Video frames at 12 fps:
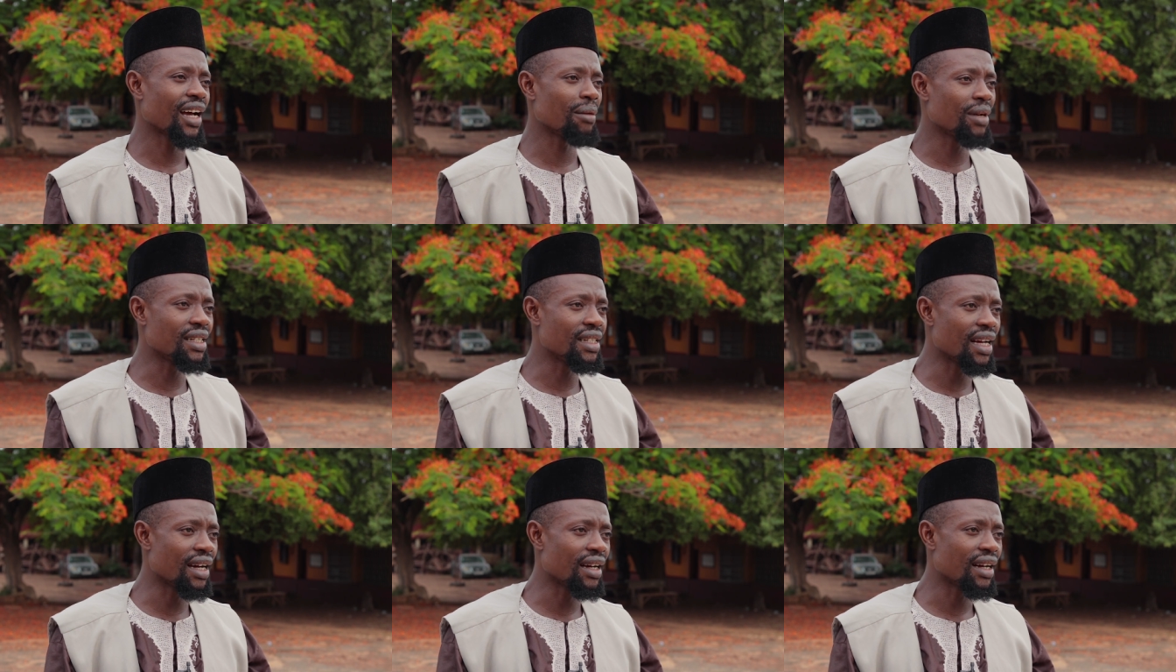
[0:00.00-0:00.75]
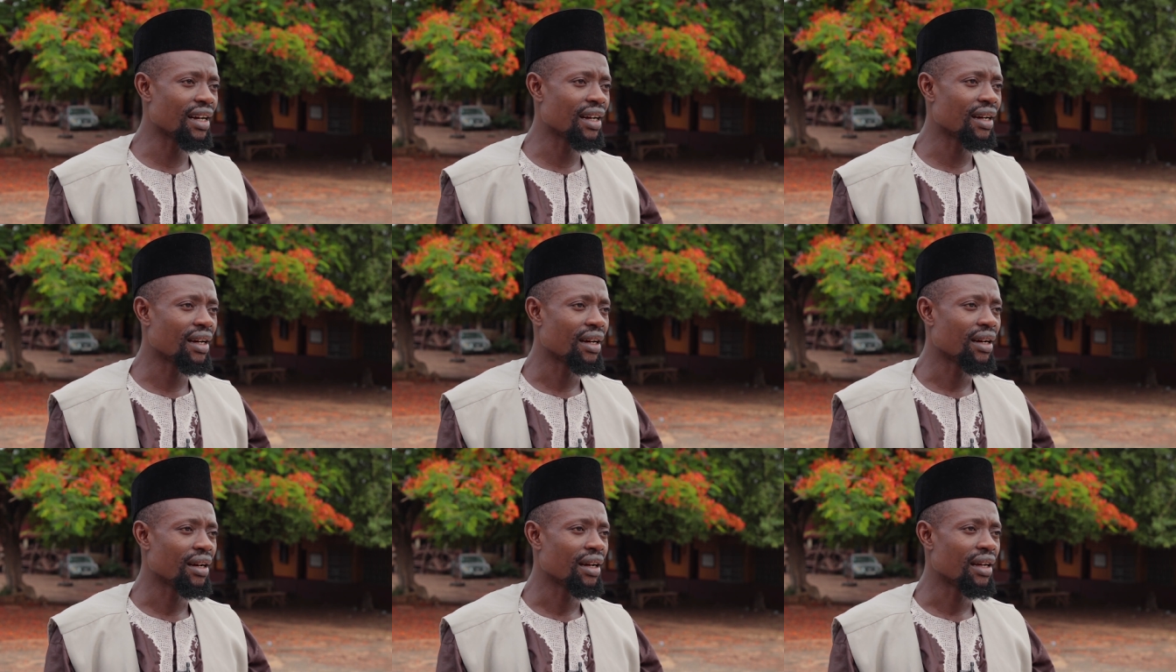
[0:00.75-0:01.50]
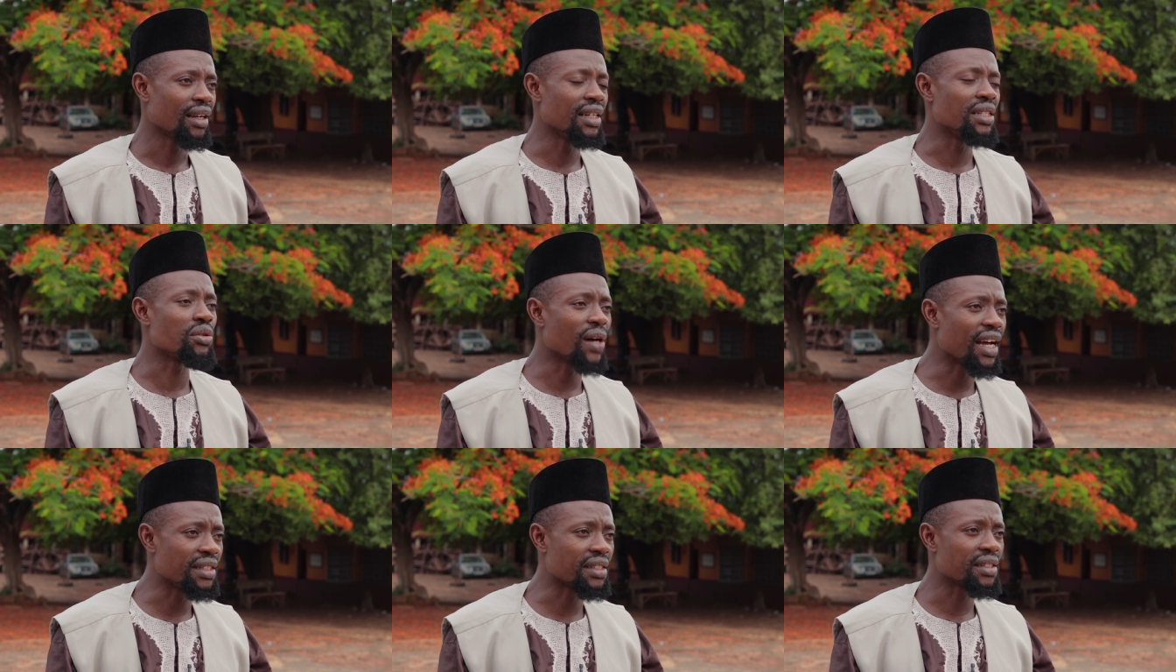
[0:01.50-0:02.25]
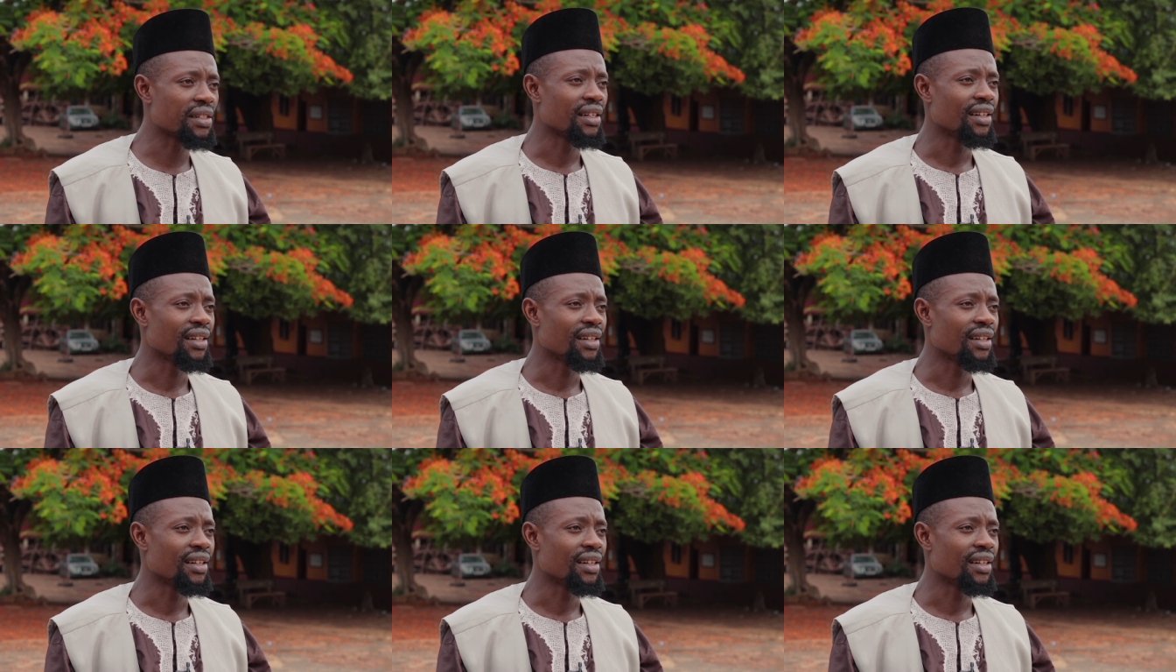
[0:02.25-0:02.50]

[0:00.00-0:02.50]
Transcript: Ahmadiyya is right.